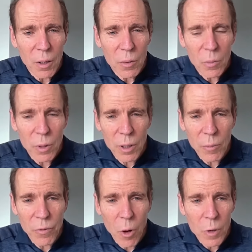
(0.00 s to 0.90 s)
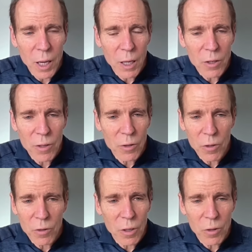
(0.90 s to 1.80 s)
with the lymphoma cases that
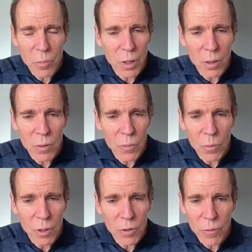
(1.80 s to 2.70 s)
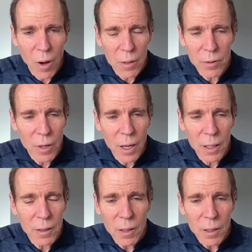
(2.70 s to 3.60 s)
just disappeared when she followed the
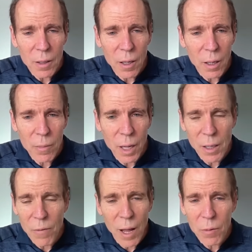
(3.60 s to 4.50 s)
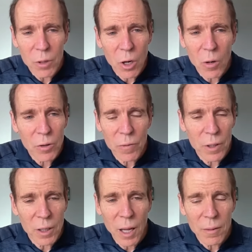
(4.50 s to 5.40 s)
diet um, and never had a recurrence of
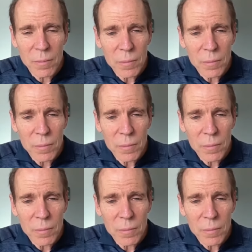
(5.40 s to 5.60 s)
it again,